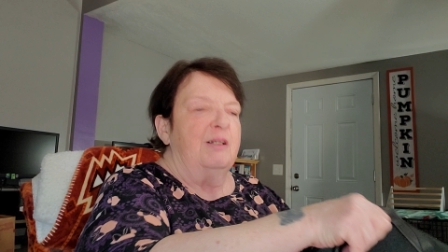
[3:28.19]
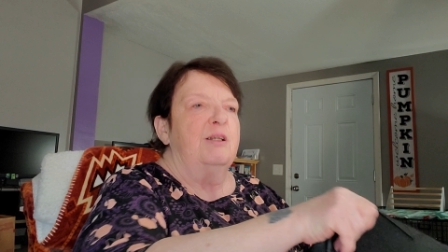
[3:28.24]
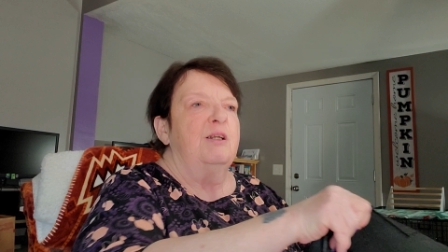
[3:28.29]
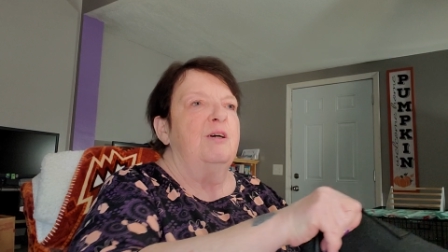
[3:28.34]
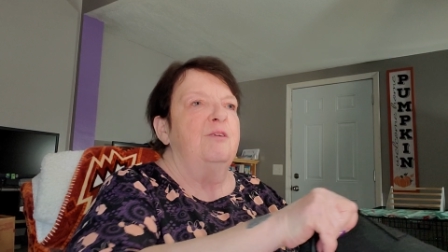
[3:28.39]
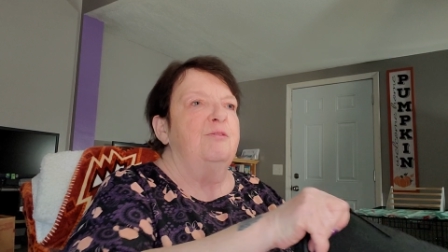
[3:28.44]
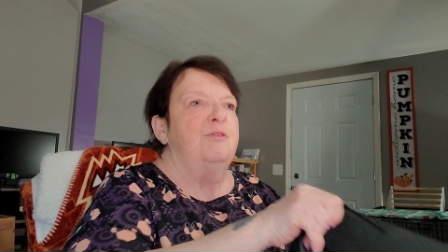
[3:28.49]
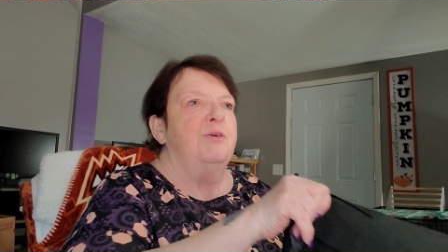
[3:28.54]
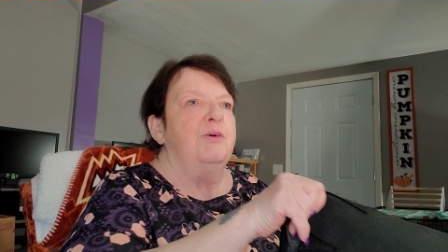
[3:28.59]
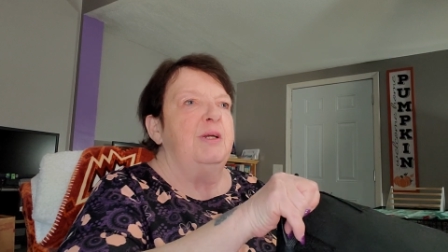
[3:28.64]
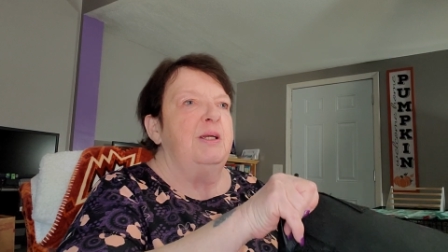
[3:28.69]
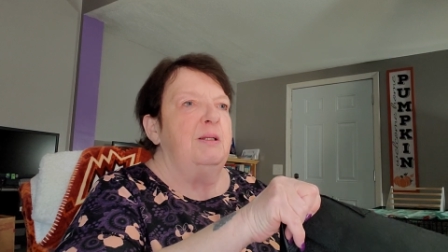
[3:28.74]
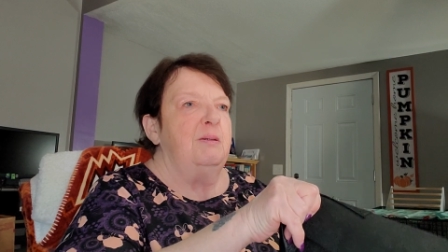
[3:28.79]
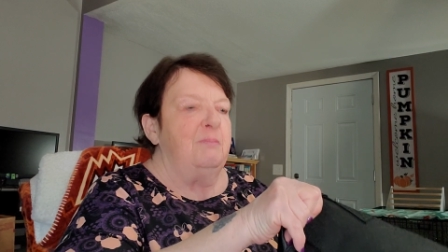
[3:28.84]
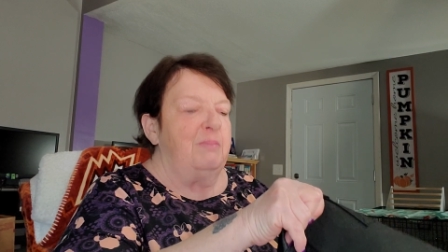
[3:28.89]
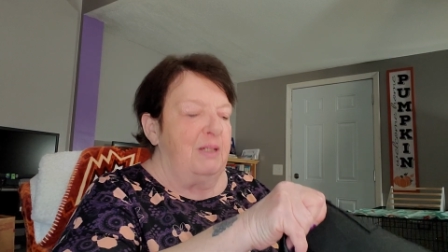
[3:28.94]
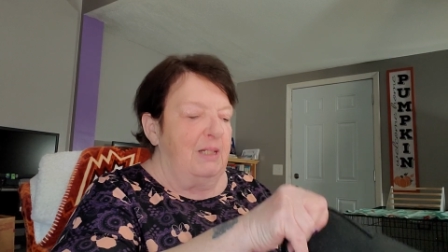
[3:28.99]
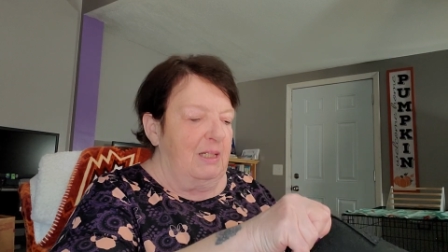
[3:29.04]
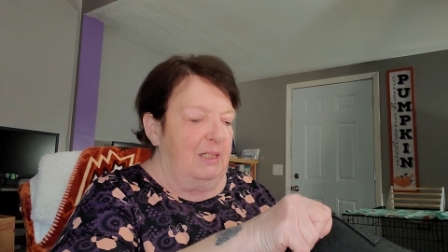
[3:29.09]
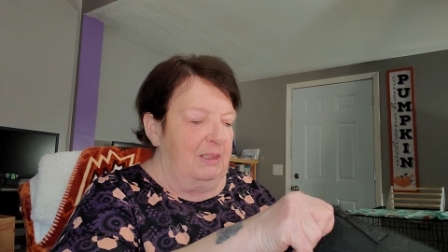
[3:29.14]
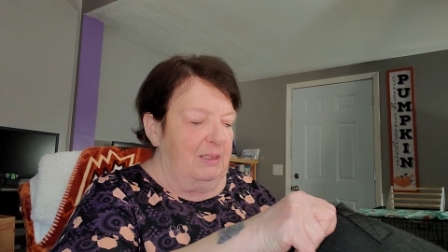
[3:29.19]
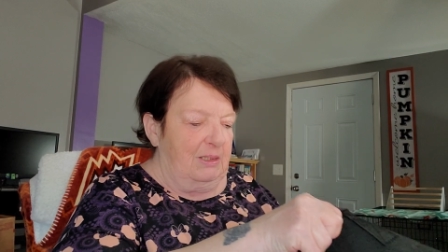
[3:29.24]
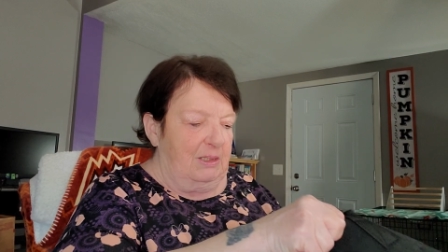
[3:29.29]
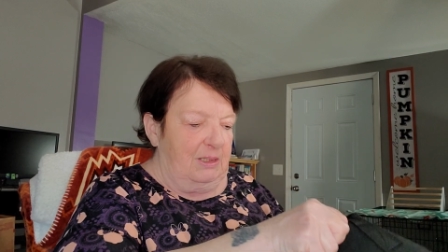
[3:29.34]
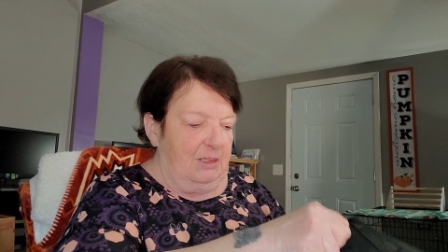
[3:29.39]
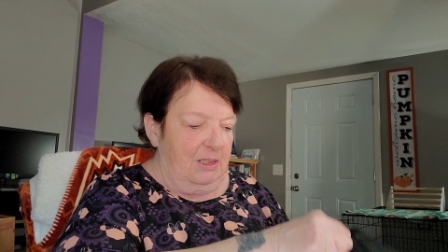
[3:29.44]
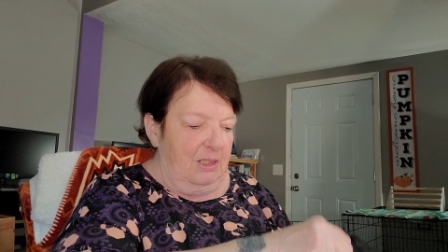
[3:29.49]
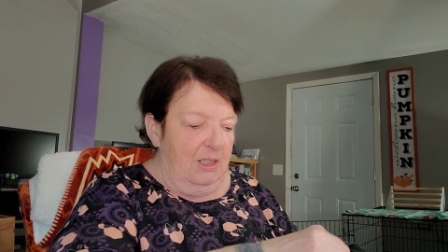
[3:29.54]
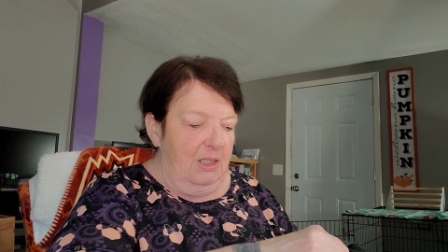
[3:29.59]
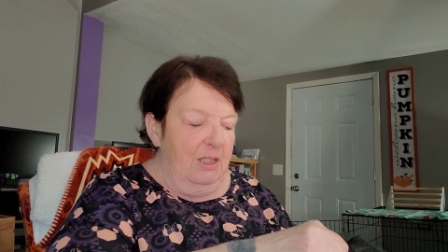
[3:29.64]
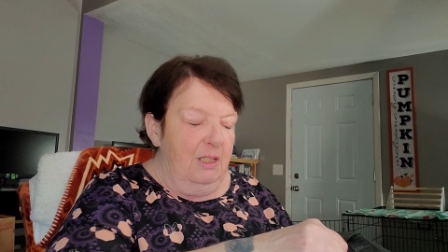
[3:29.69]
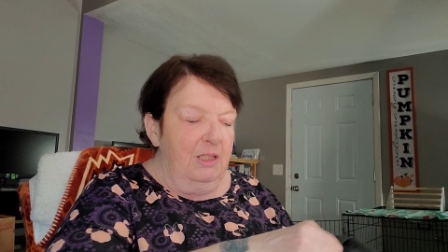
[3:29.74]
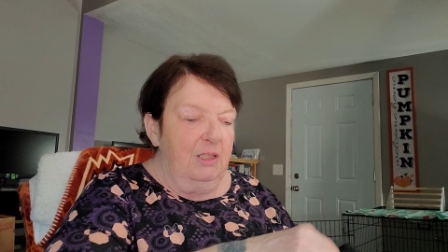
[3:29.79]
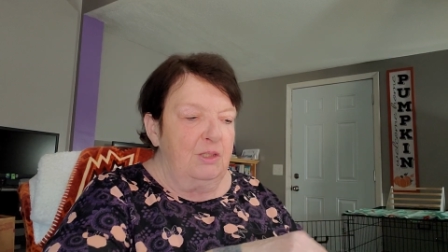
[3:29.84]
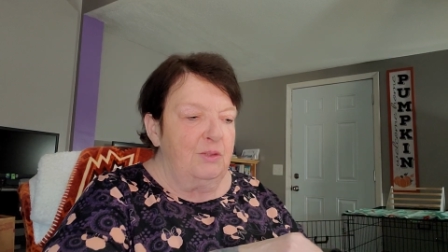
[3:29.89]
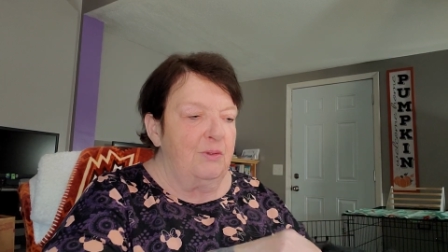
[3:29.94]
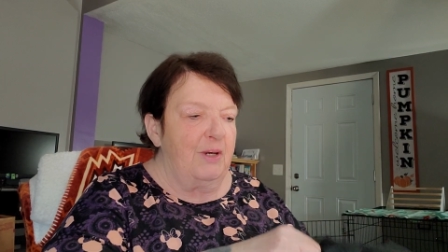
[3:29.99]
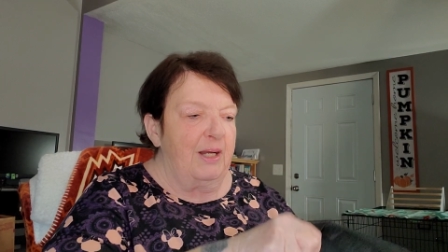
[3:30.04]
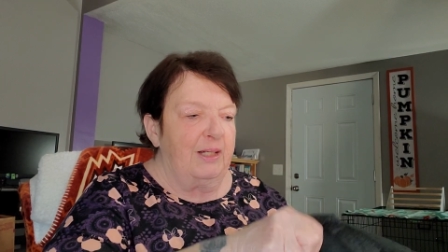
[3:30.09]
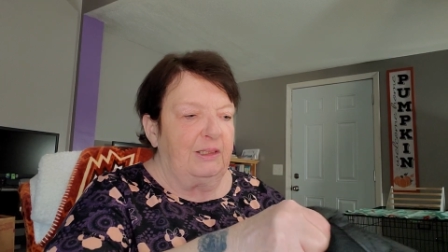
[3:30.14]
enough green beans
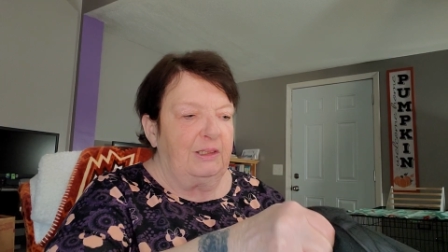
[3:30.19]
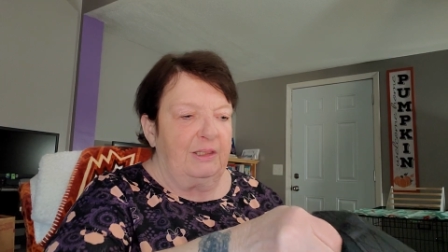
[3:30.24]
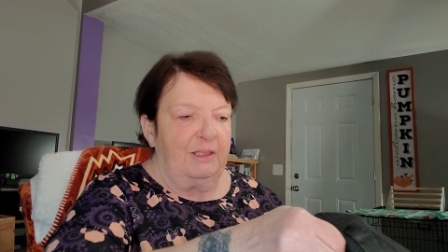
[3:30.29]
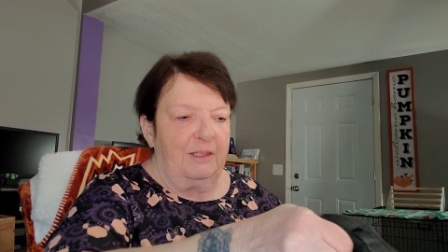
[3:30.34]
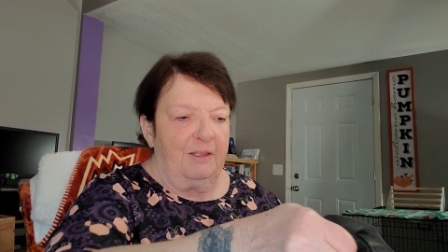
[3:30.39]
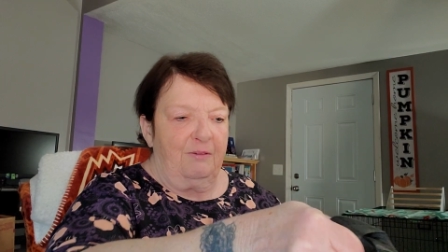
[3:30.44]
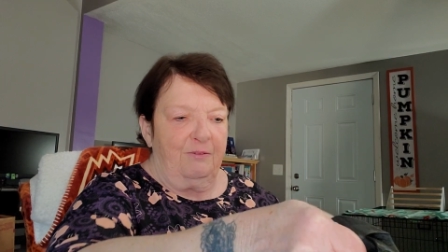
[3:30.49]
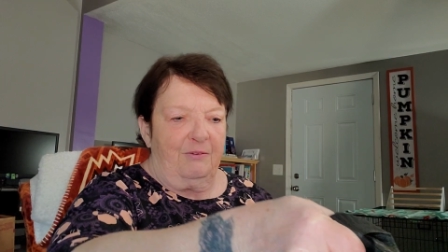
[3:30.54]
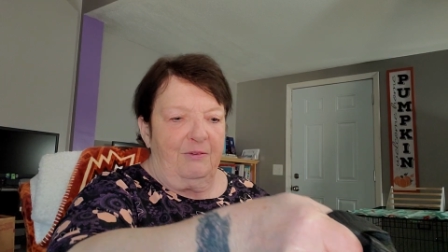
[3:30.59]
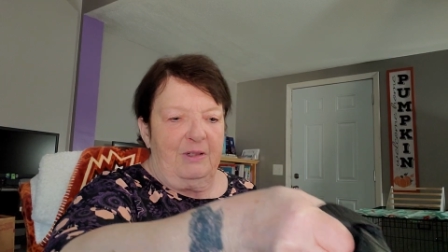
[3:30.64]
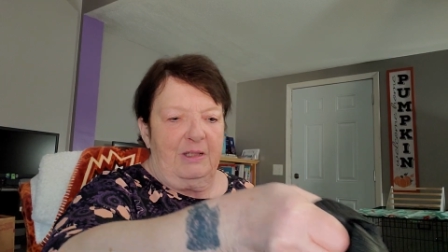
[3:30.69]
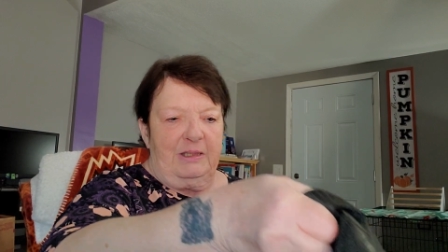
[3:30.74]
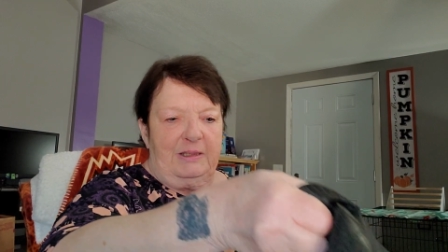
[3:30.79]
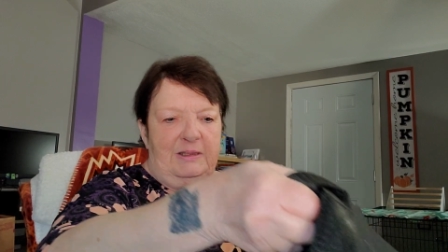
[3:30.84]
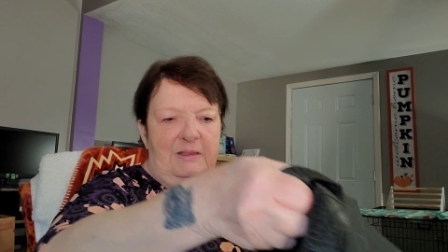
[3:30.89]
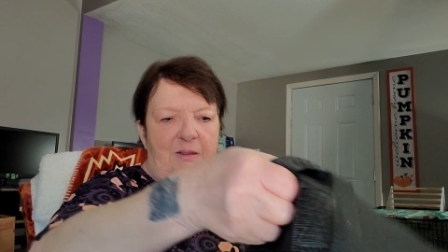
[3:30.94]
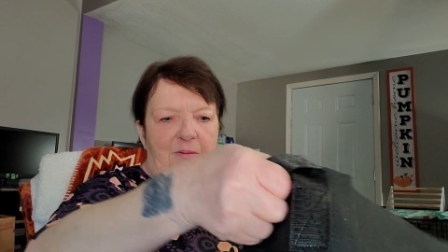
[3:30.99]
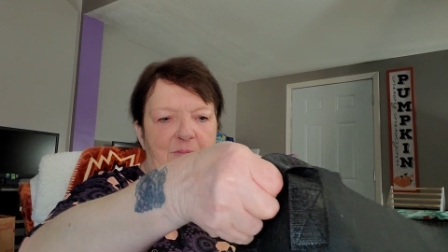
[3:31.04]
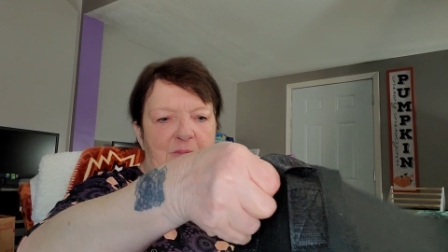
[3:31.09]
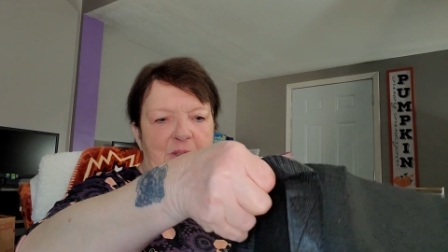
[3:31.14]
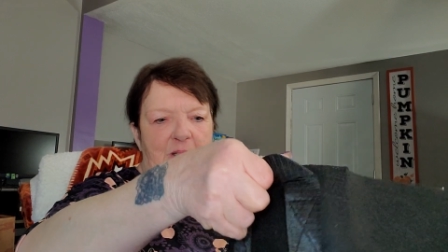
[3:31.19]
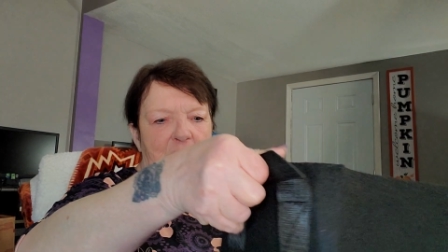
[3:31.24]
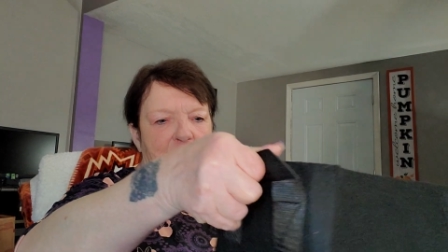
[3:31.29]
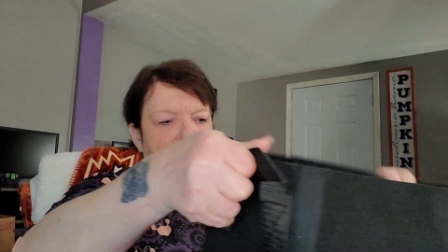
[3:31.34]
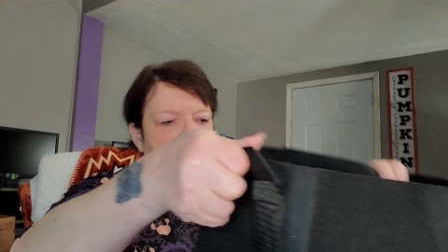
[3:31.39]
to actually freeze them.